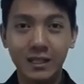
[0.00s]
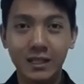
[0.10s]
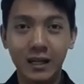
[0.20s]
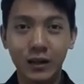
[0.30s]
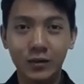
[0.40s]

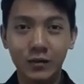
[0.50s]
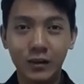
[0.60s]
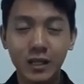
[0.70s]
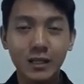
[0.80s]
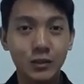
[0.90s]
Now,
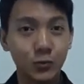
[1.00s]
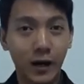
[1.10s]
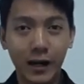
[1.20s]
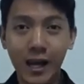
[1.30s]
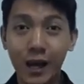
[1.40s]
do
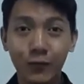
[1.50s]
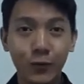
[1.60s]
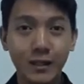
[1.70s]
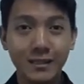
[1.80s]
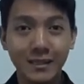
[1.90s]
I have
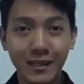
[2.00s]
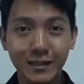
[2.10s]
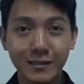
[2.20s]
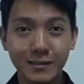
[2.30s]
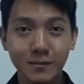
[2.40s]
what it
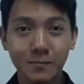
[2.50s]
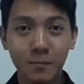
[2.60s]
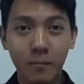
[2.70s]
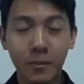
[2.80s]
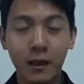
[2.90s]
takes?
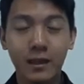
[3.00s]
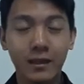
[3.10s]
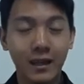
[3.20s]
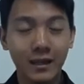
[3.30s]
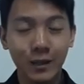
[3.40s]

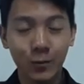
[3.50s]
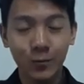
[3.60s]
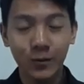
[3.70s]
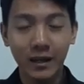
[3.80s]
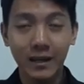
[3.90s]
Thank you
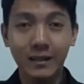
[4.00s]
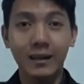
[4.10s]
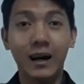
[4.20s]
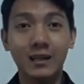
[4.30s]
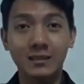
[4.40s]
and
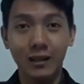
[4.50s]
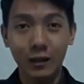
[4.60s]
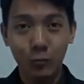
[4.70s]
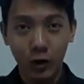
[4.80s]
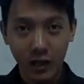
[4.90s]

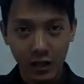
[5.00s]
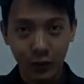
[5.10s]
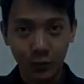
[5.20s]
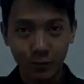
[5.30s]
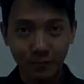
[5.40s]

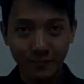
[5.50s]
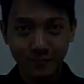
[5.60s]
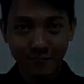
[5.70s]
Assalamualaikum.